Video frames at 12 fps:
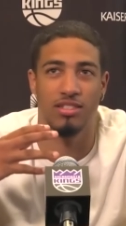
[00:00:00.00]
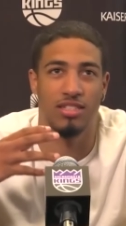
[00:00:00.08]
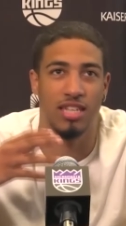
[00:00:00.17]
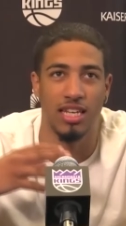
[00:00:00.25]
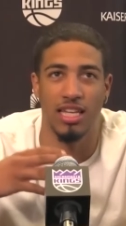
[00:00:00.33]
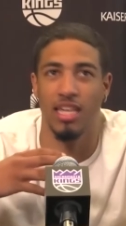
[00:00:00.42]

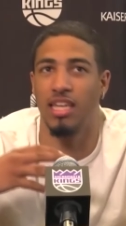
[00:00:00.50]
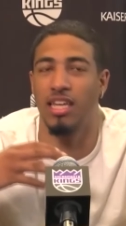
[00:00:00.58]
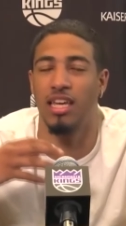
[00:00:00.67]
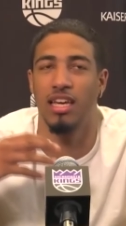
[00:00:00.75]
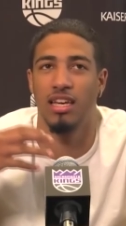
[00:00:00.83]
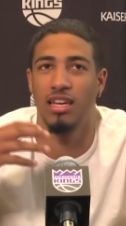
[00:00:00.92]

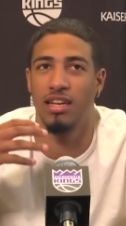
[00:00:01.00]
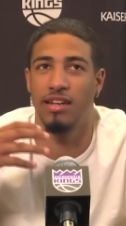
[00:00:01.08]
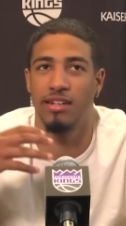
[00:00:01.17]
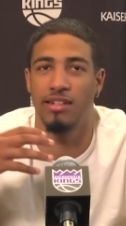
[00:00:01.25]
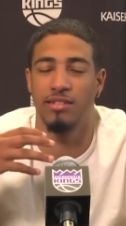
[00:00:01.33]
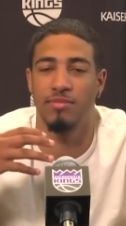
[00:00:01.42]
TD.
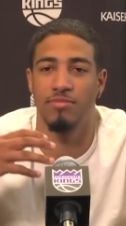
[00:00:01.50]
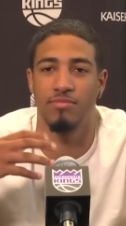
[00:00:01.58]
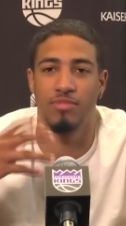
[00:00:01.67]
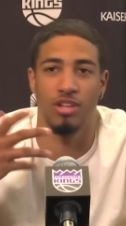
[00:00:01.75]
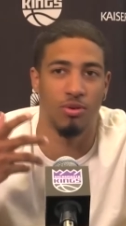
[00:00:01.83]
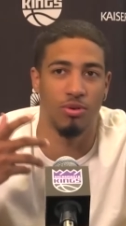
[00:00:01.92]
Um,
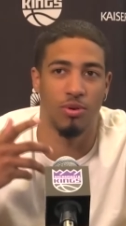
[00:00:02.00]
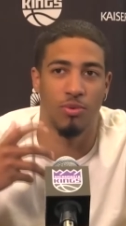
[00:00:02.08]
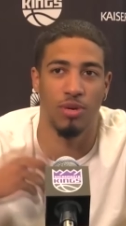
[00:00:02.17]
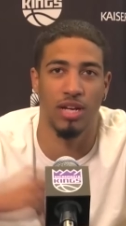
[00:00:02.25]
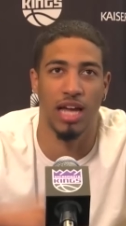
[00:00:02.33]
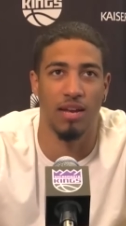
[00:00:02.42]
you know,
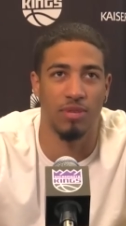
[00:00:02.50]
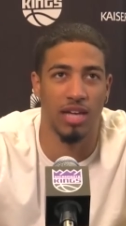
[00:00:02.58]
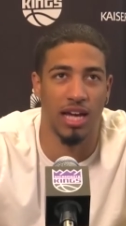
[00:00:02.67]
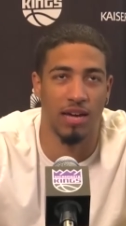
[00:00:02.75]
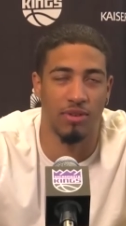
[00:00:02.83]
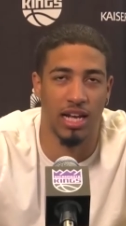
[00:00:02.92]
we got we
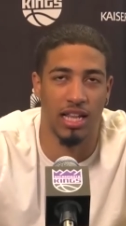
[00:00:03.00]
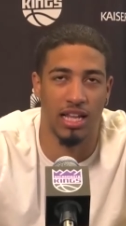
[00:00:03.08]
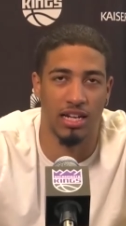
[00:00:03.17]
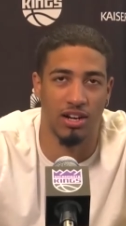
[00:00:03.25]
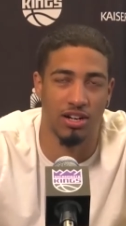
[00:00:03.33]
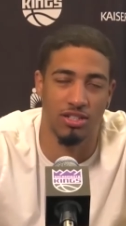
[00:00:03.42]
got we got a
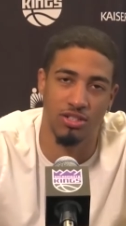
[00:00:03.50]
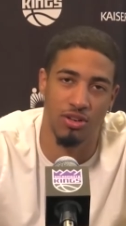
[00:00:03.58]
lot of guards.